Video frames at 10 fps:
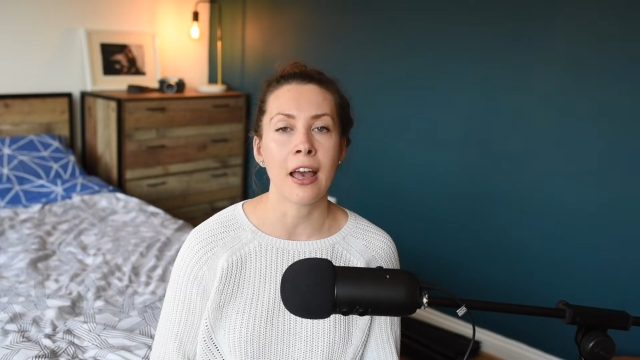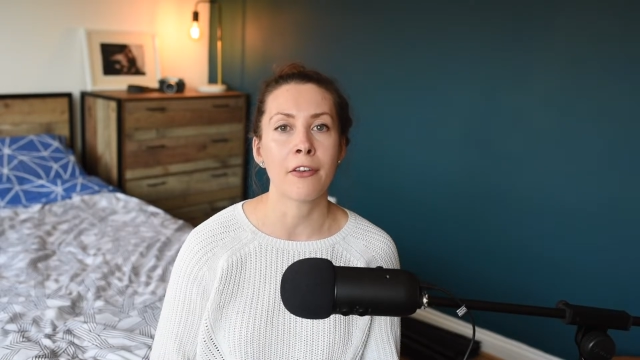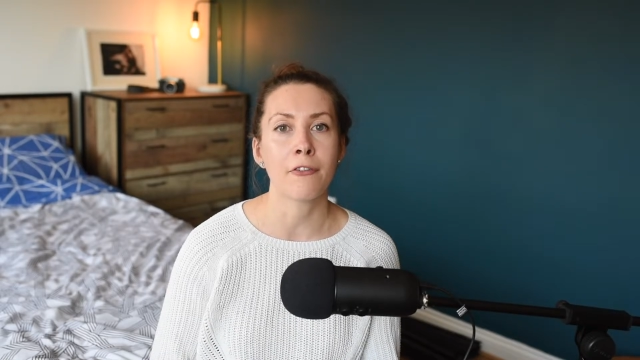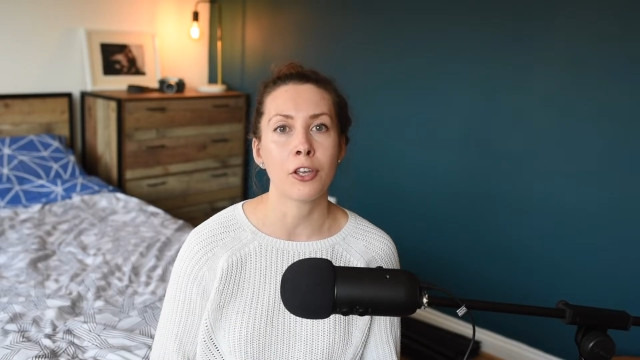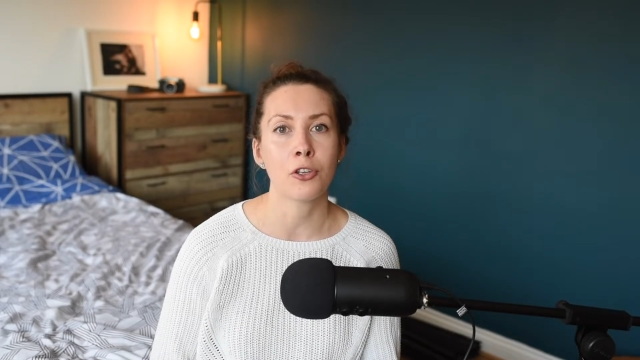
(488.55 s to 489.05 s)
I
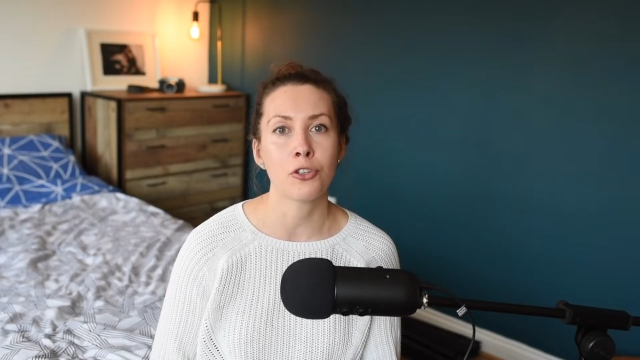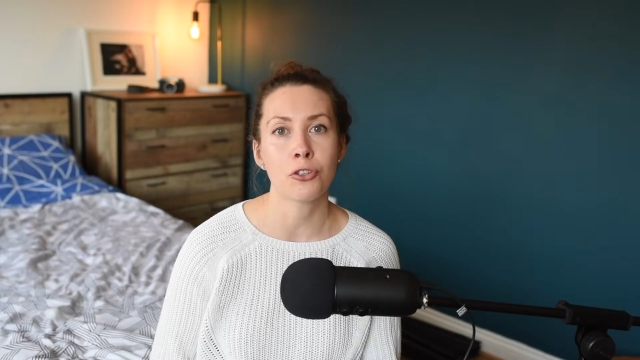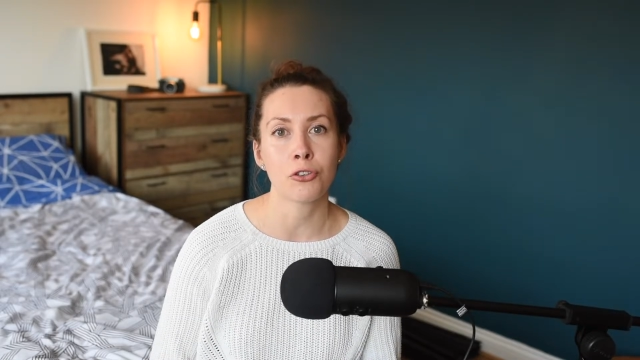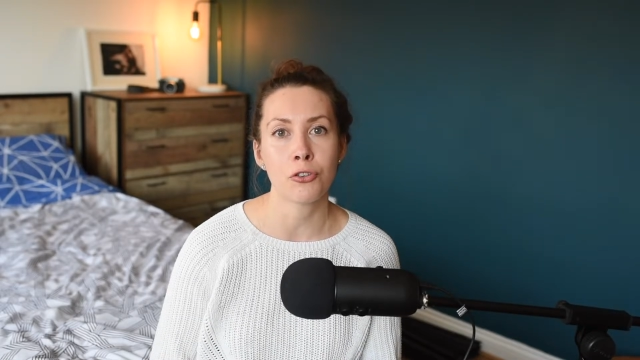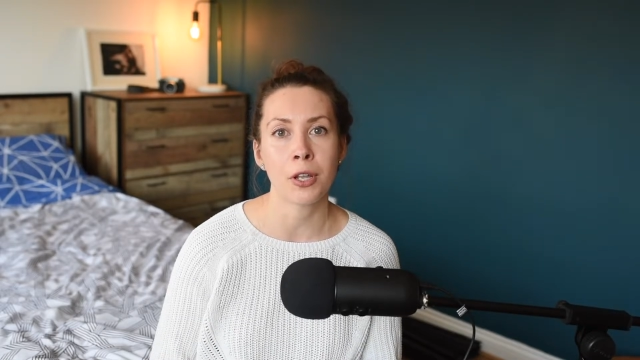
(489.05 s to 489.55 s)
think you
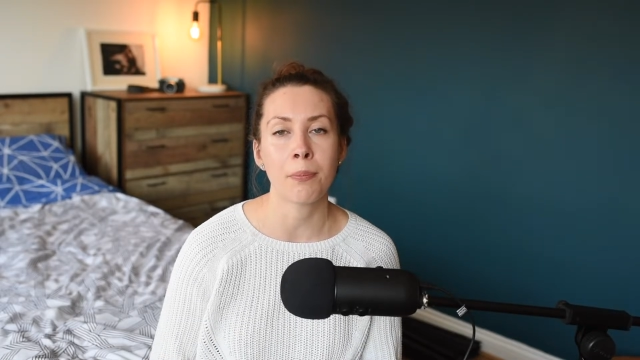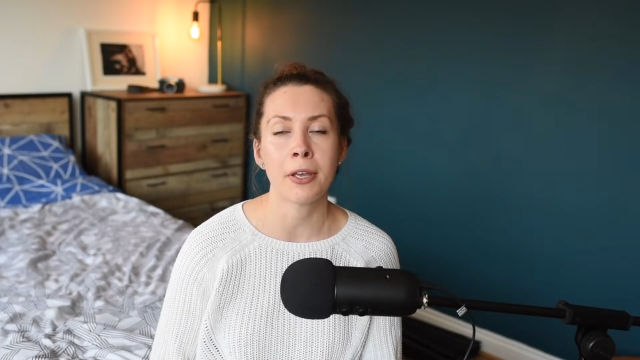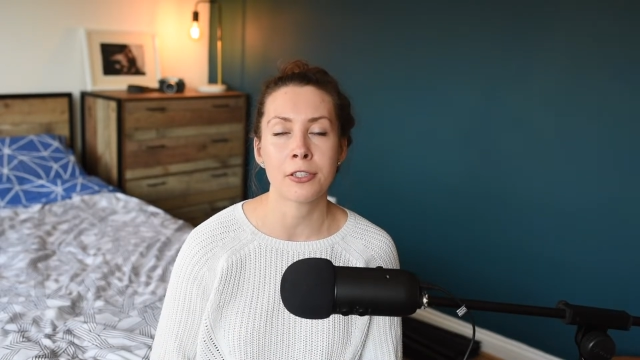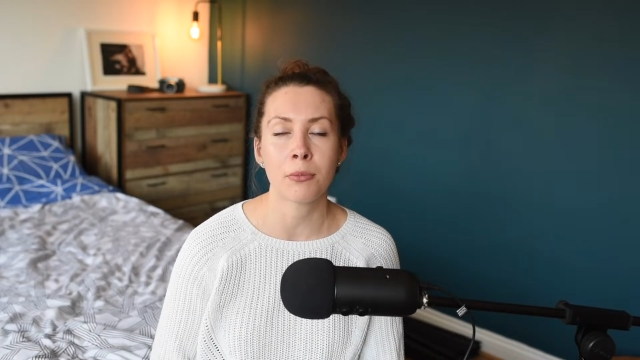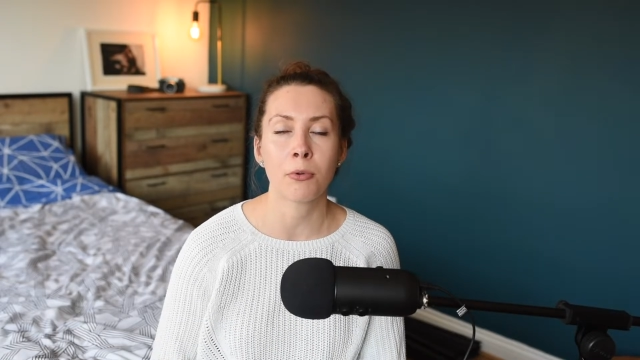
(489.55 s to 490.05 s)
should treat
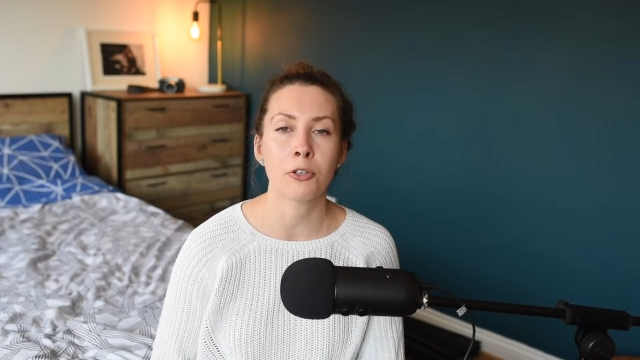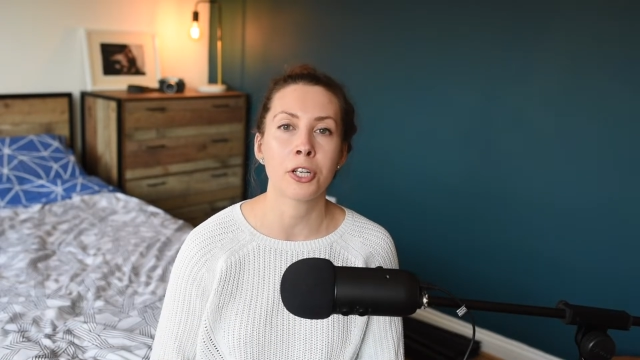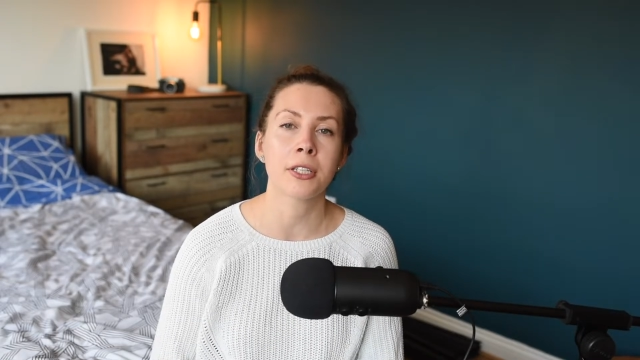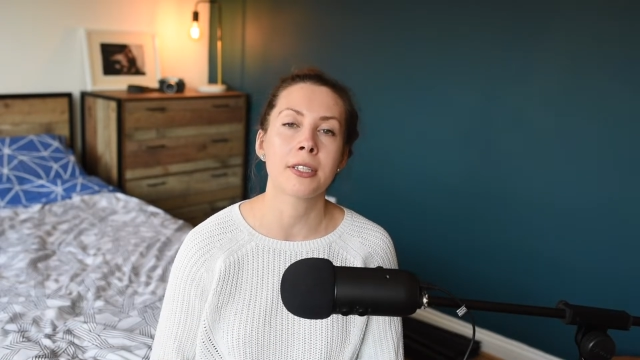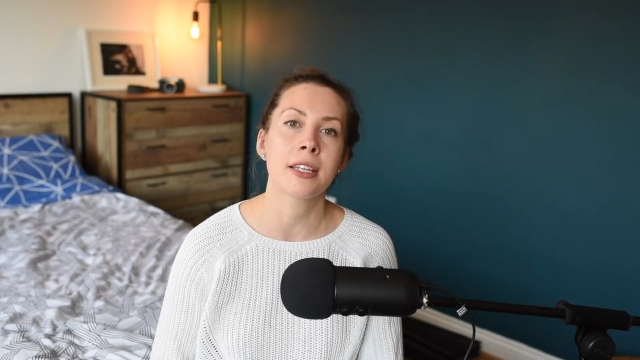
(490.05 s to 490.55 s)
personal
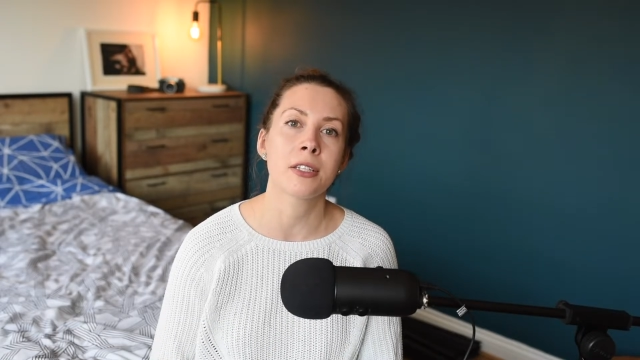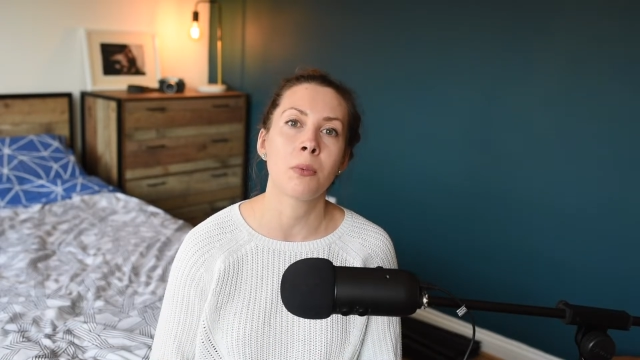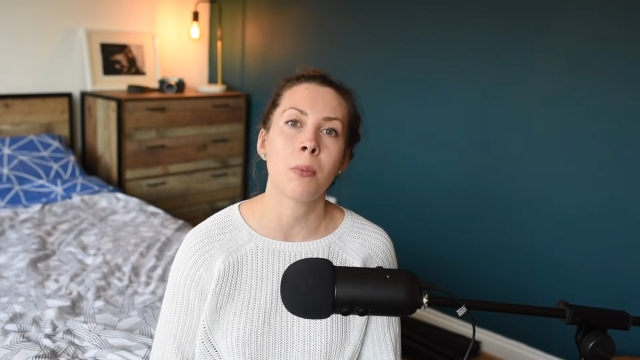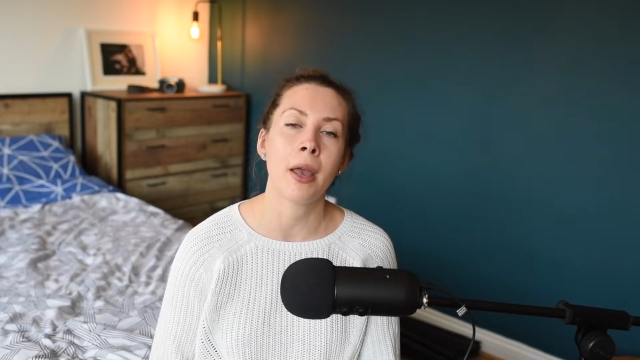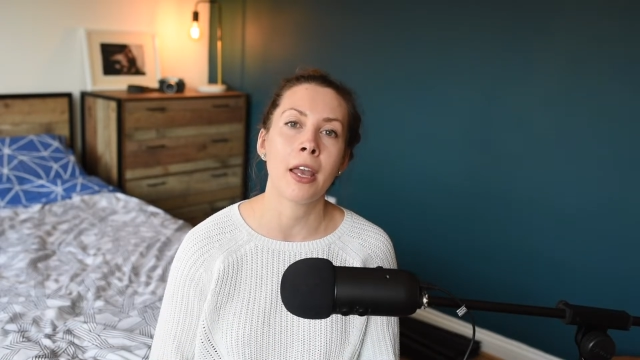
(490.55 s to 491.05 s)
projects as a
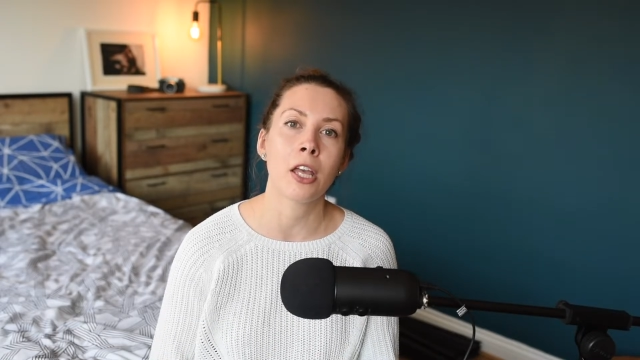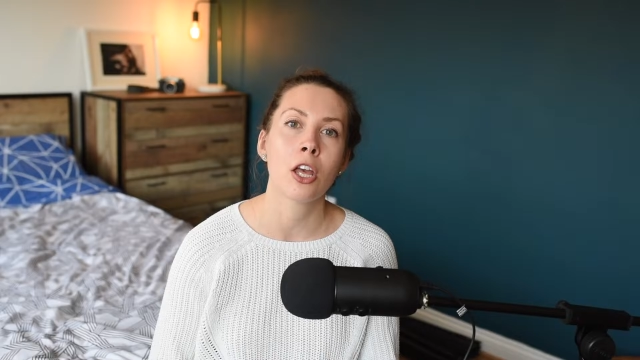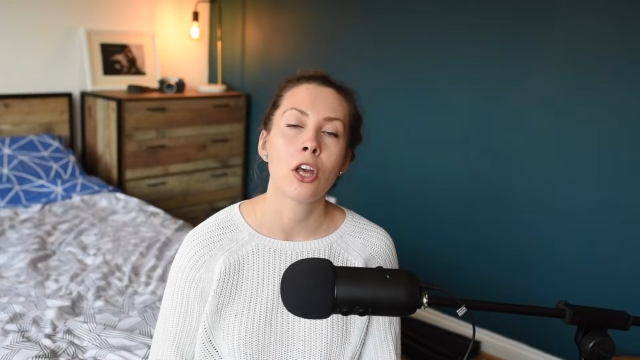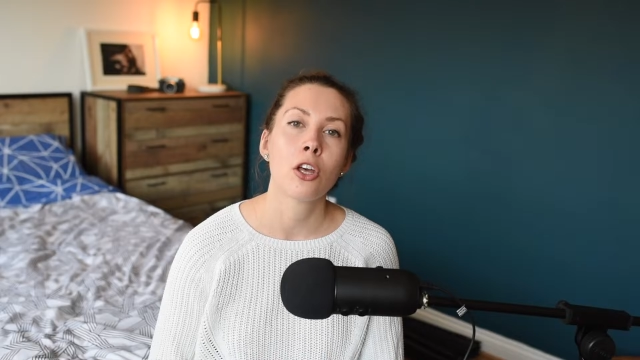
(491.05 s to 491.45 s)
way